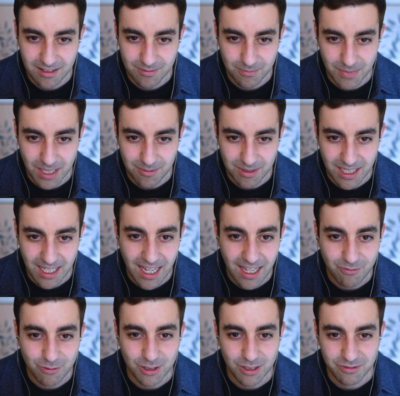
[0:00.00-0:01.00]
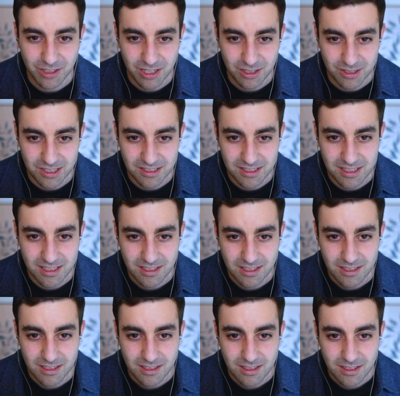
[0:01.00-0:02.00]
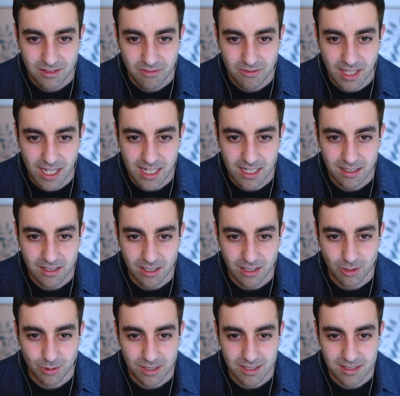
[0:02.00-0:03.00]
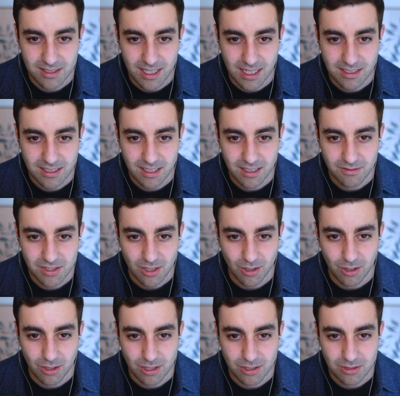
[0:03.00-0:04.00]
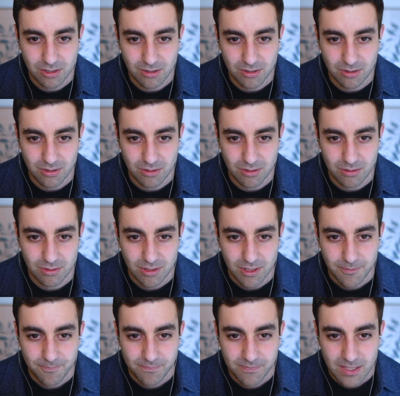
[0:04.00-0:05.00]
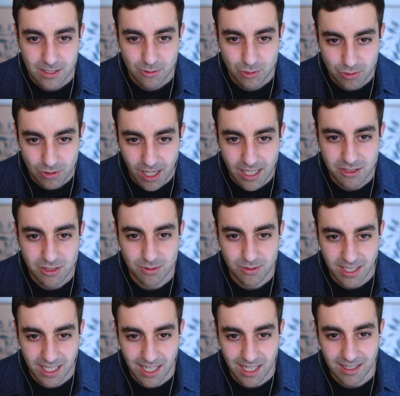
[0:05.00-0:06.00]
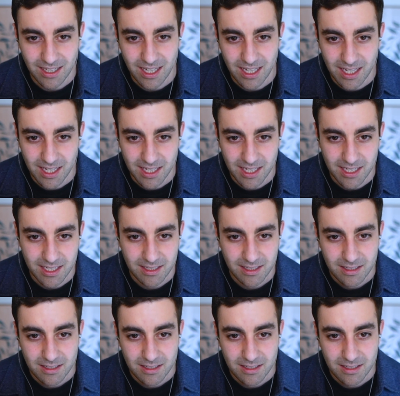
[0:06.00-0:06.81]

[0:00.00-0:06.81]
maybe a handful of others, then your incentives are to try to get a